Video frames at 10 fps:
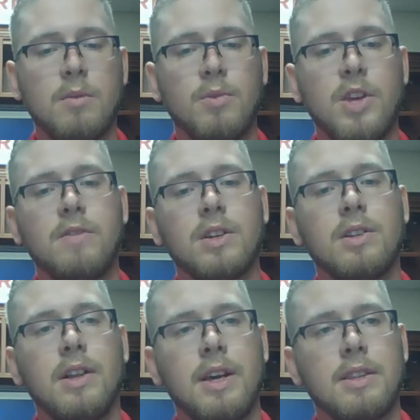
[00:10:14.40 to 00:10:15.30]
give the
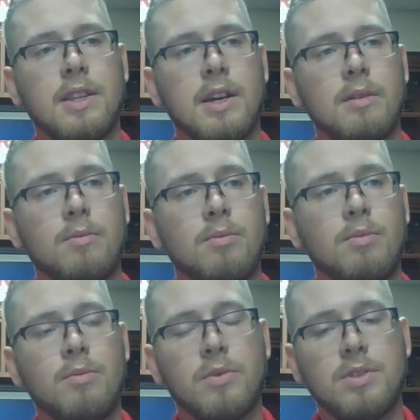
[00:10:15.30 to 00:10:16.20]
client that
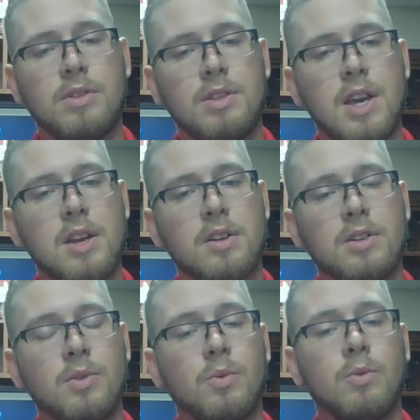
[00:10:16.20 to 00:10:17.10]
data
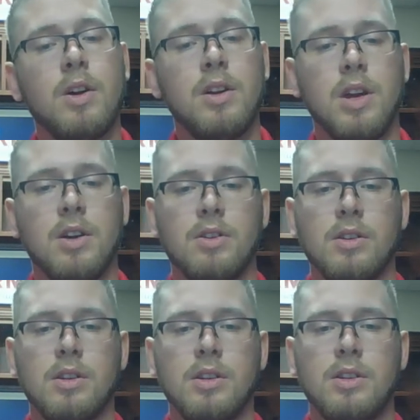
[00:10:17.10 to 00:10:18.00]
in under
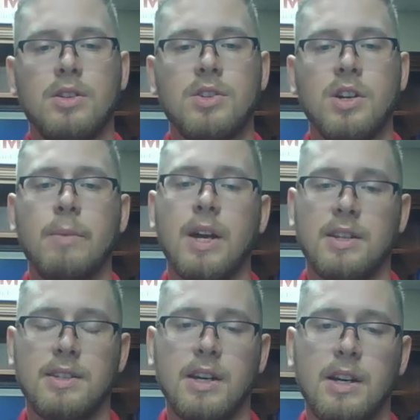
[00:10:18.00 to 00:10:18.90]
a certain amount of
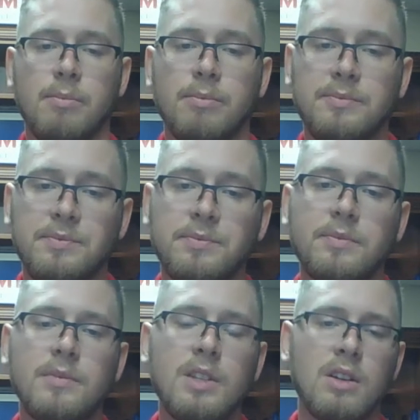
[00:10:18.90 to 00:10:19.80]
time
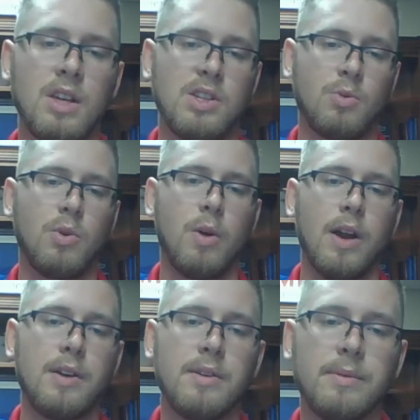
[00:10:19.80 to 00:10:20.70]
as
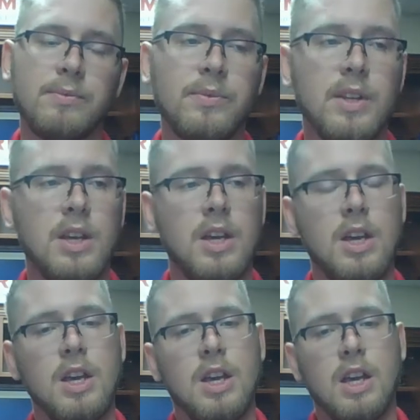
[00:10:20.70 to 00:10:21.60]
required.
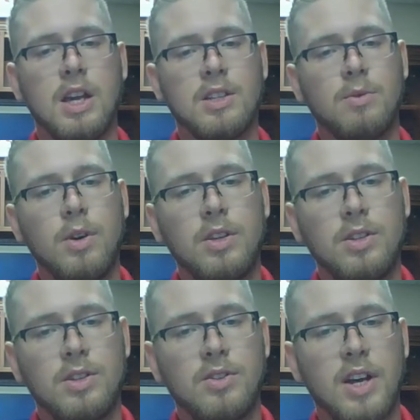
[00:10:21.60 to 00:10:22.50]
As well
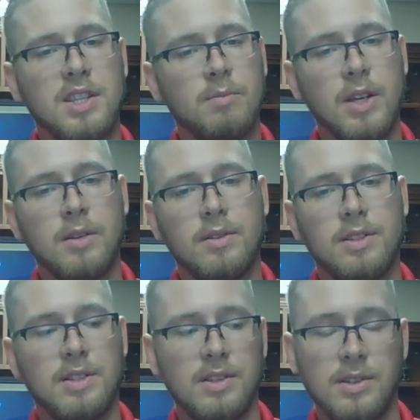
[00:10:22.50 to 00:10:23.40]
as you'll have to be able
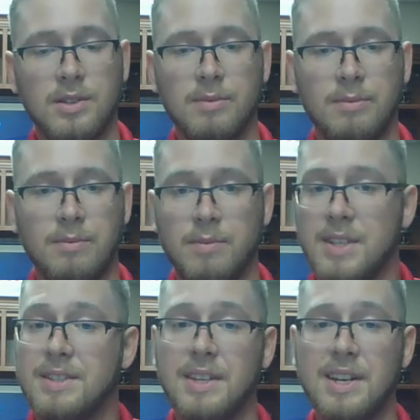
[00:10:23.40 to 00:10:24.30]
to be
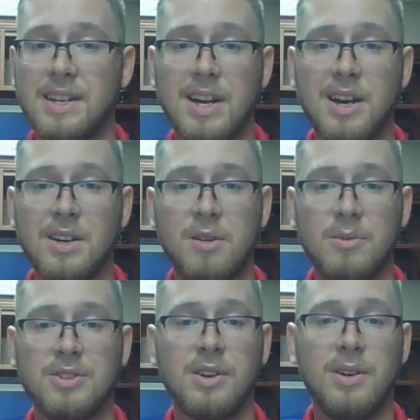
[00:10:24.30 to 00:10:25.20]
sitting down
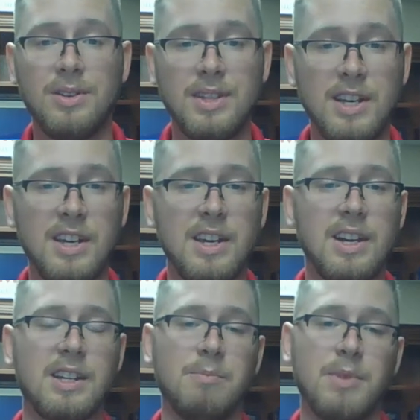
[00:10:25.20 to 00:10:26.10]
almost all day at
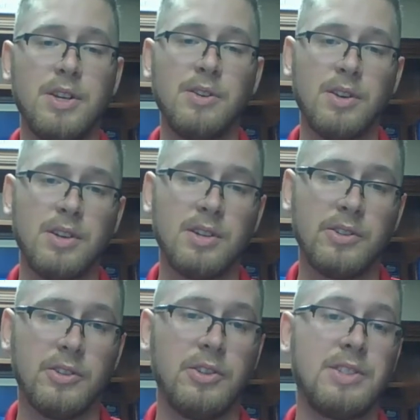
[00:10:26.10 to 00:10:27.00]
a computer,
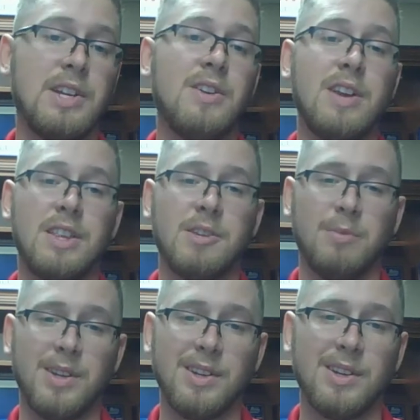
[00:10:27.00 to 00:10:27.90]
staring at the
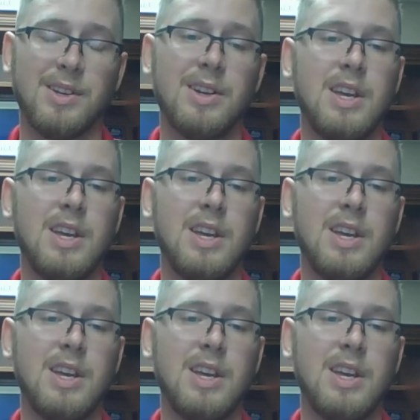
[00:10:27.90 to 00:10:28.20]
computer,